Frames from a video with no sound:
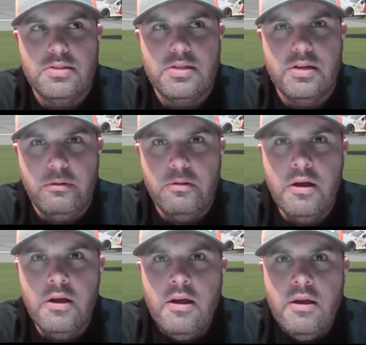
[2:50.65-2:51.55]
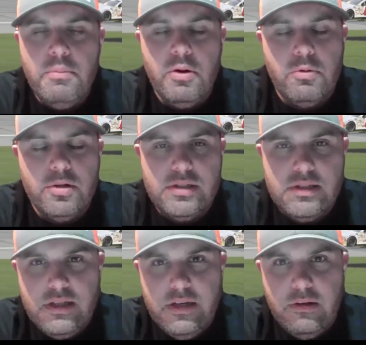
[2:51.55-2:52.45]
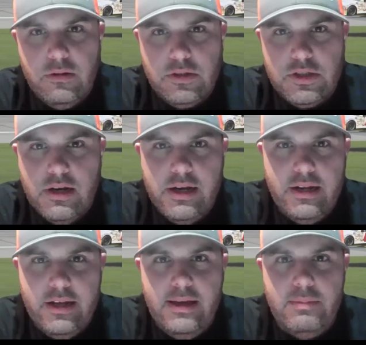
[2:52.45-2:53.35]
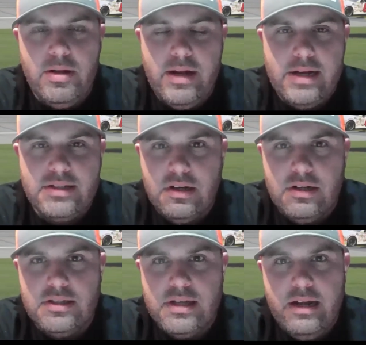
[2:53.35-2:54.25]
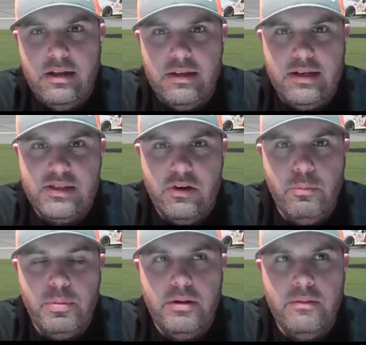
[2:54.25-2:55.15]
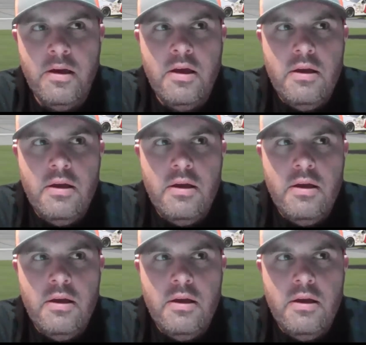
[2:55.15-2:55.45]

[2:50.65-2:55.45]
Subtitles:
So, but we're still trying to keep the NASCAR side of things open,